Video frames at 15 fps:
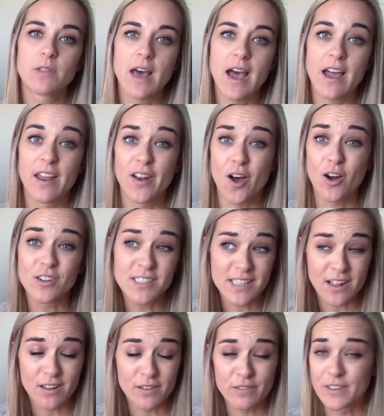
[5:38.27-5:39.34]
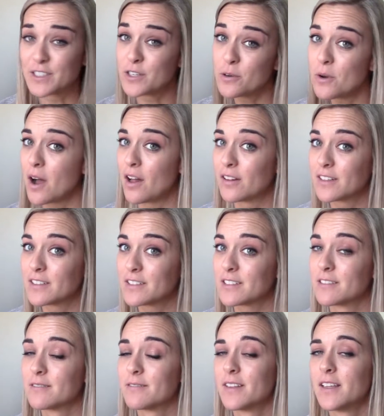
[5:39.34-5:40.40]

that and I'll sell it for $2.